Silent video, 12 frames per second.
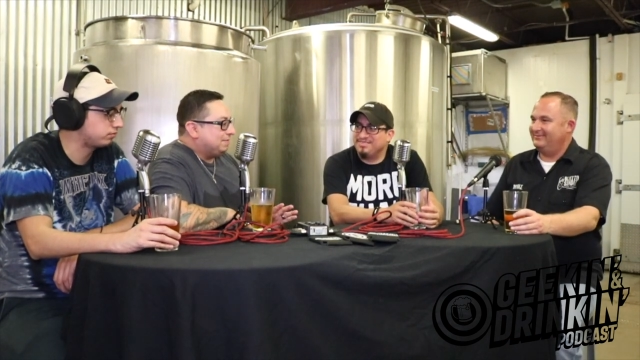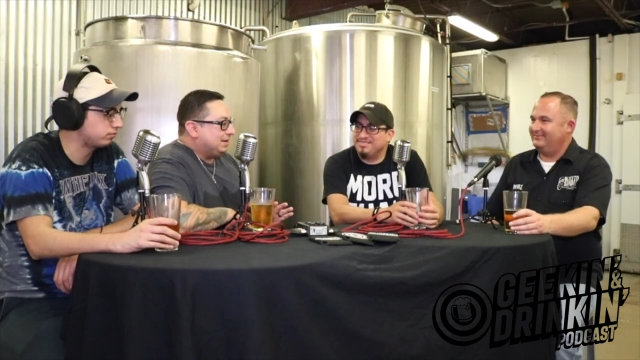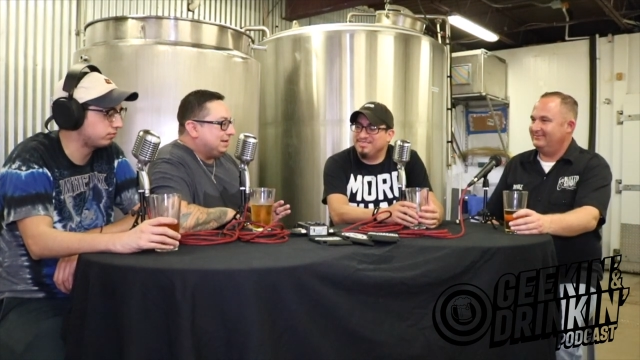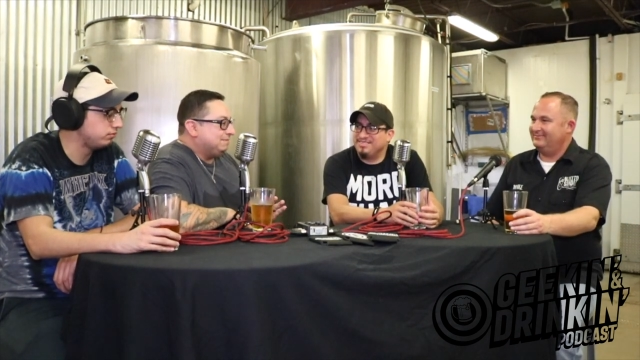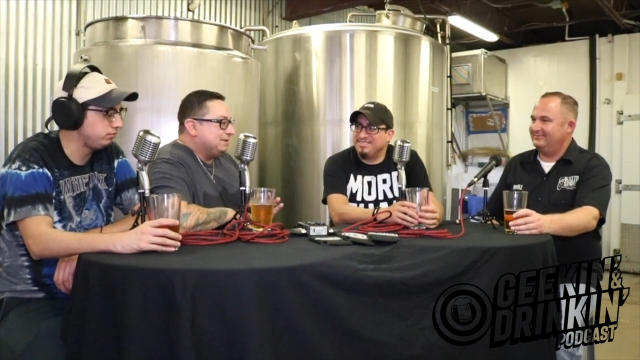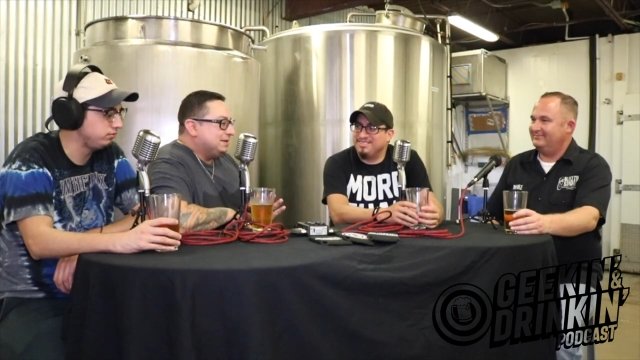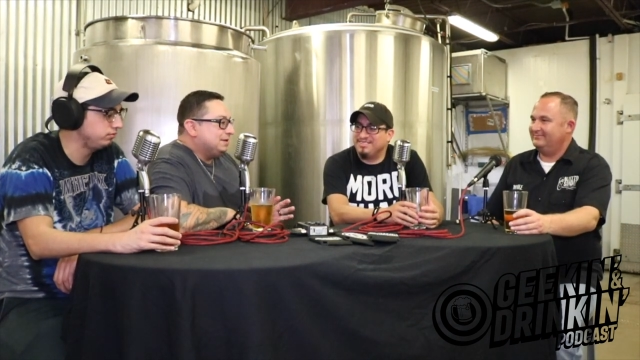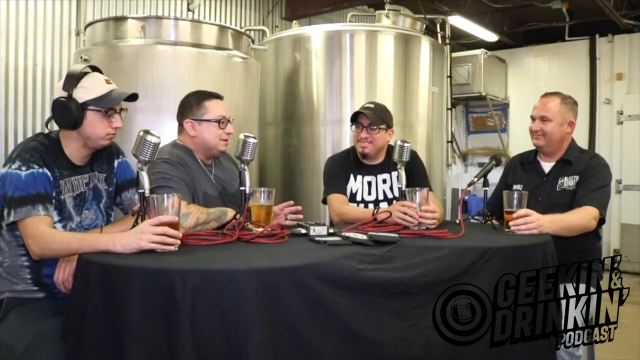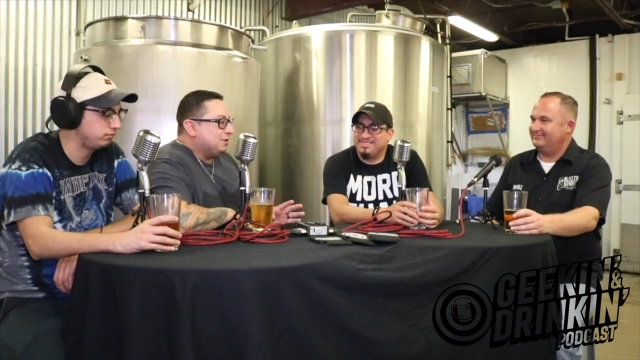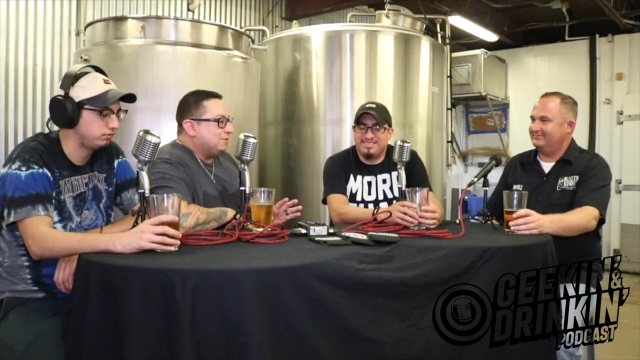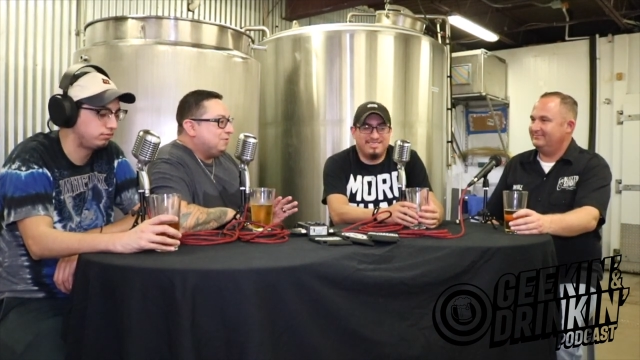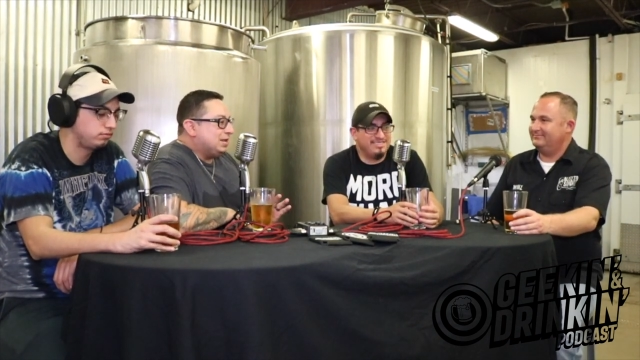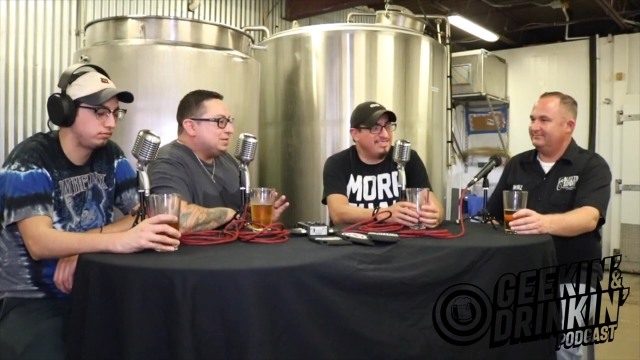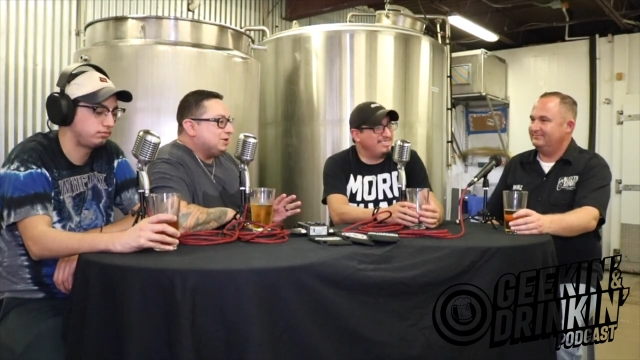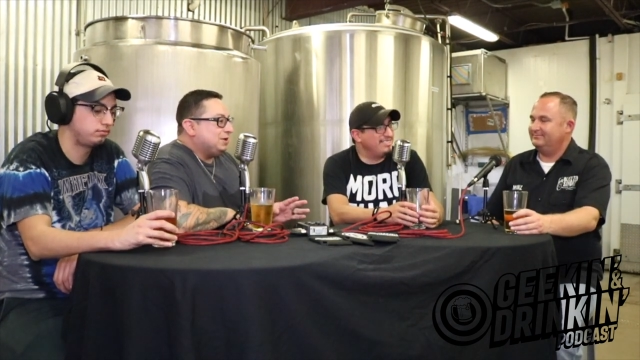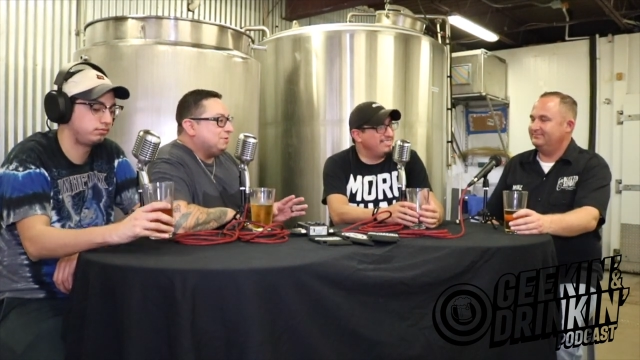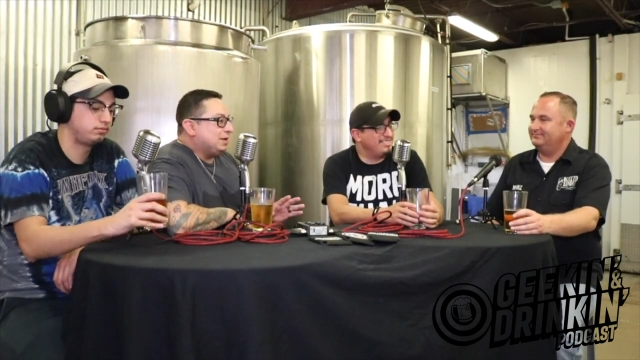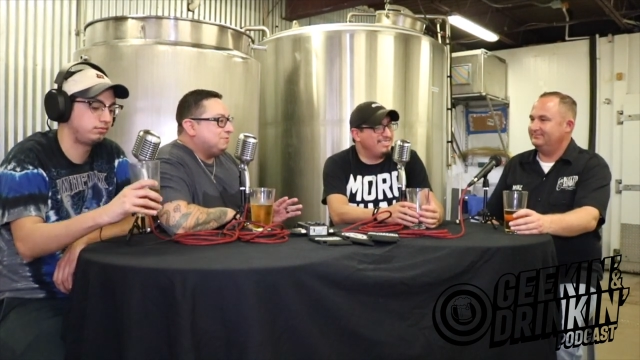Speaker 1: I mean, no offense,
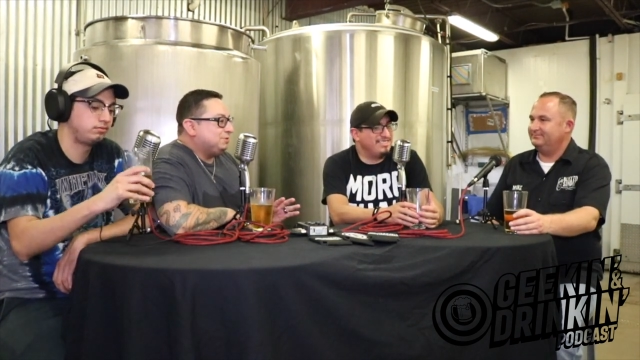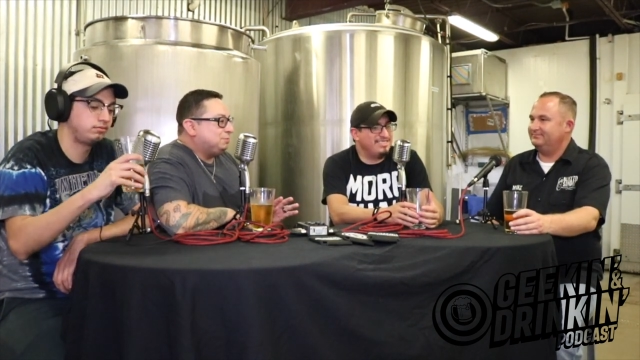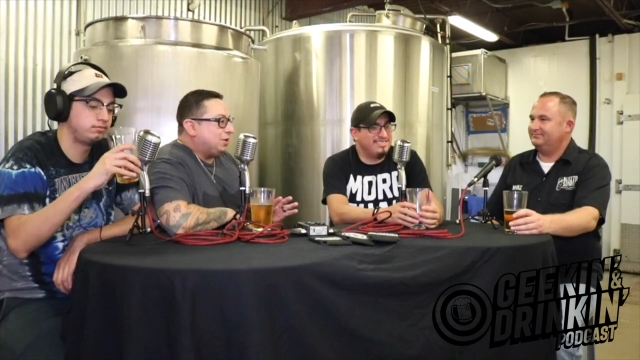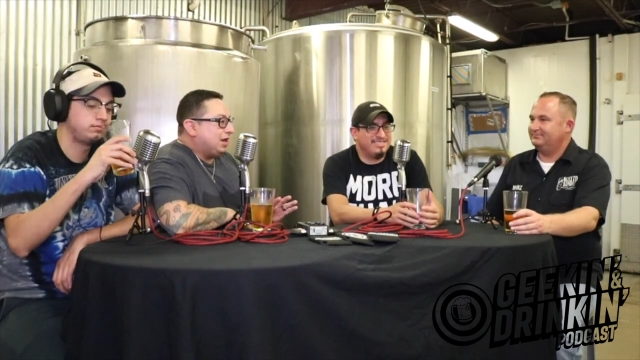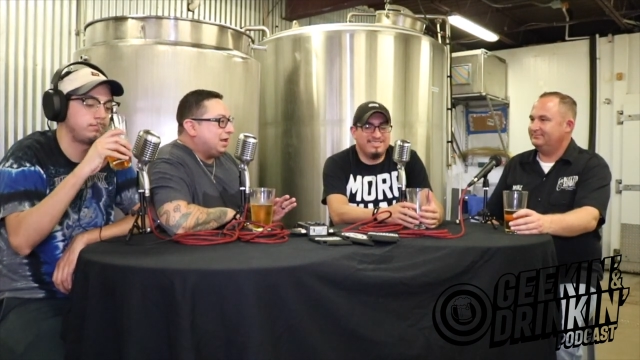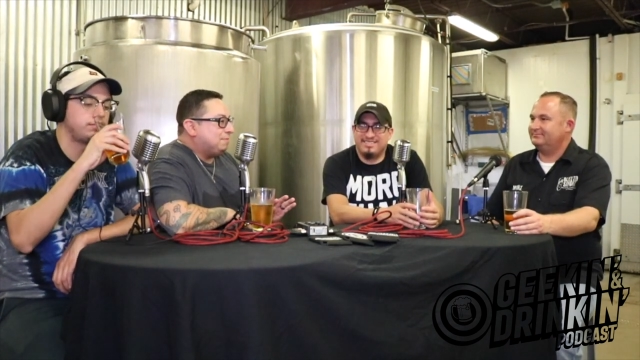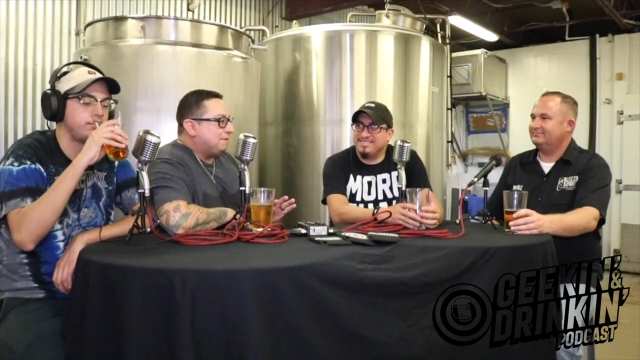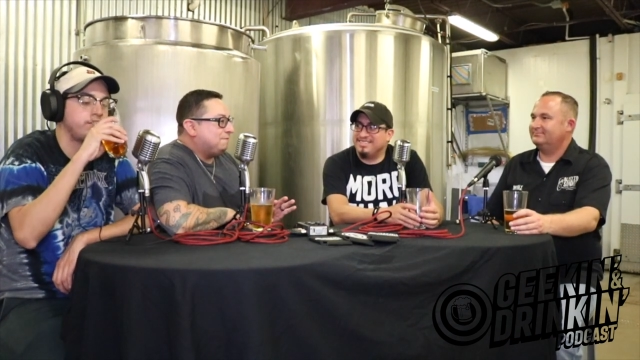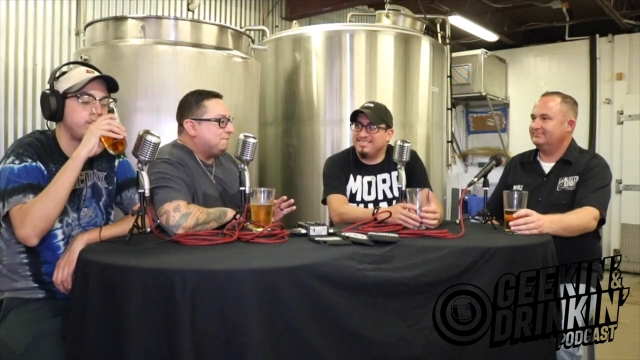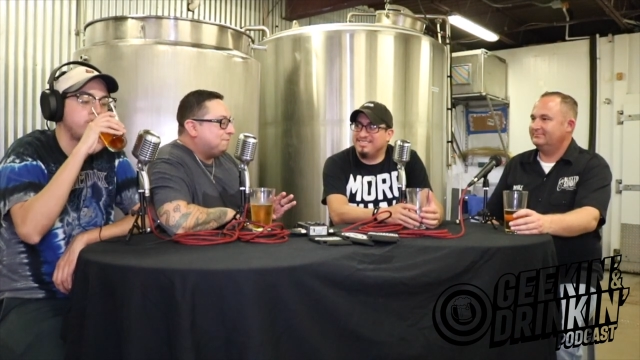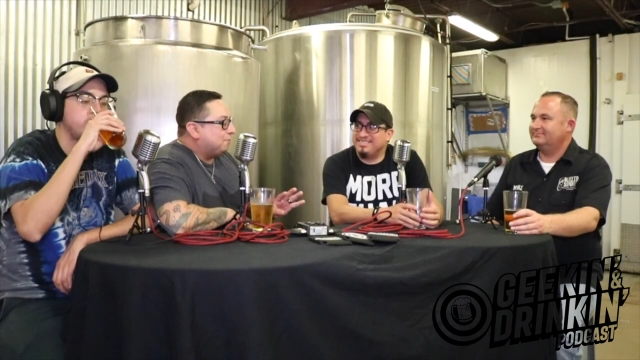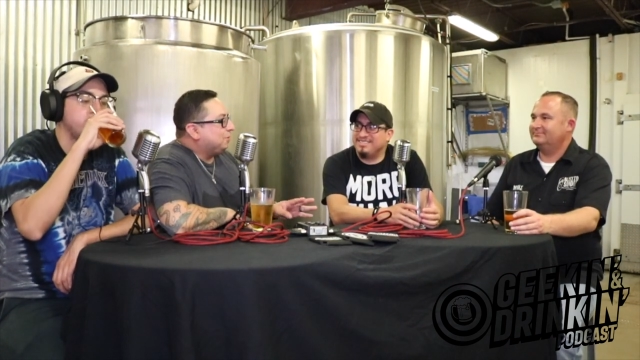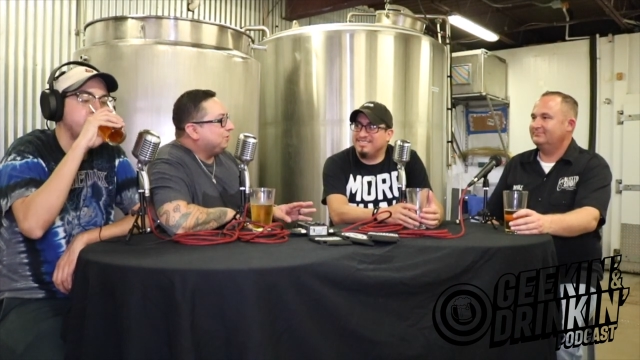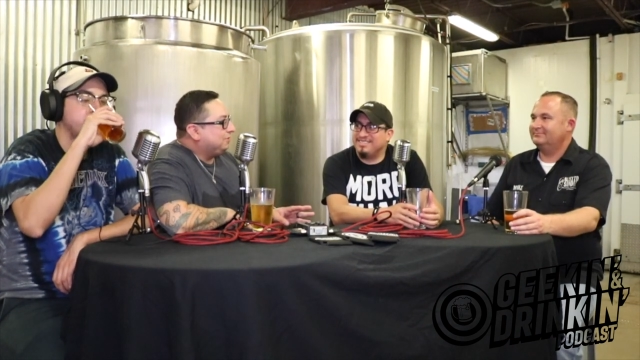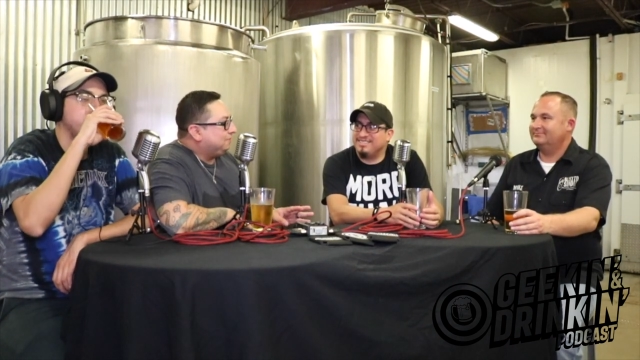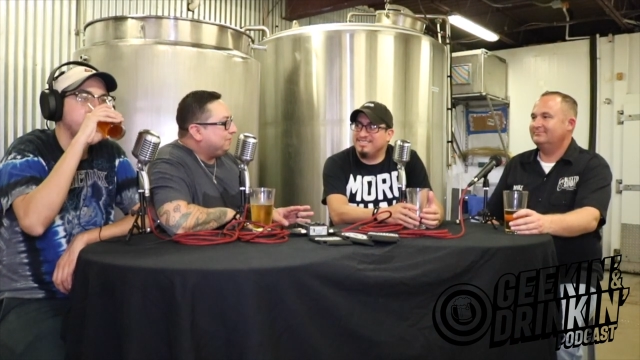though, it, it was probably like my fourth